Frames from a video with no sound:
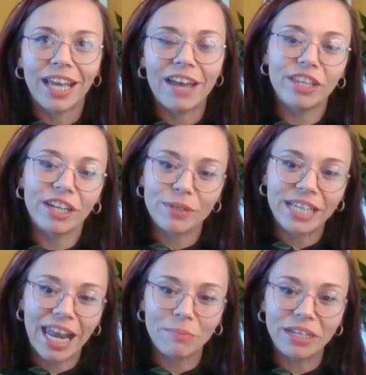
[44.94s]
everything I was
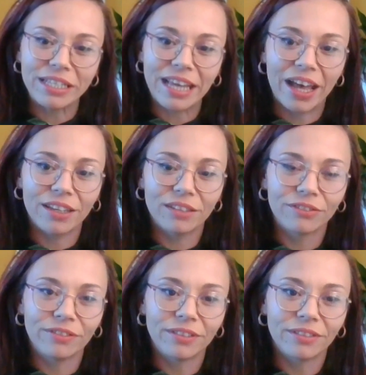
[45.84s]
telling myself,
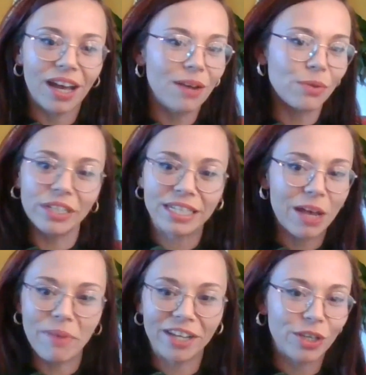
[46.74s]
I wouldn't
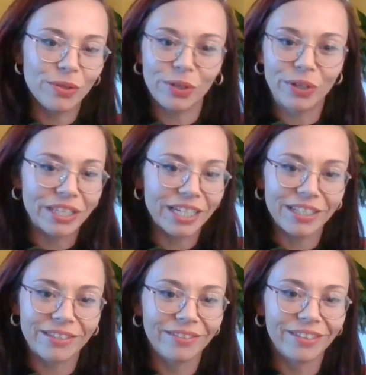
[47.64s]
tell my two
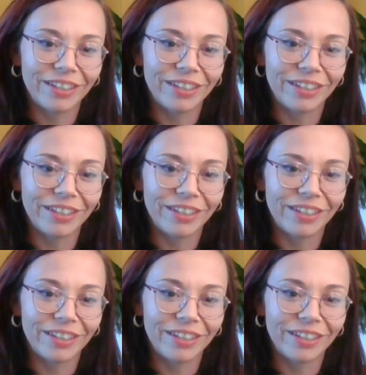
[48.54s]
daughters,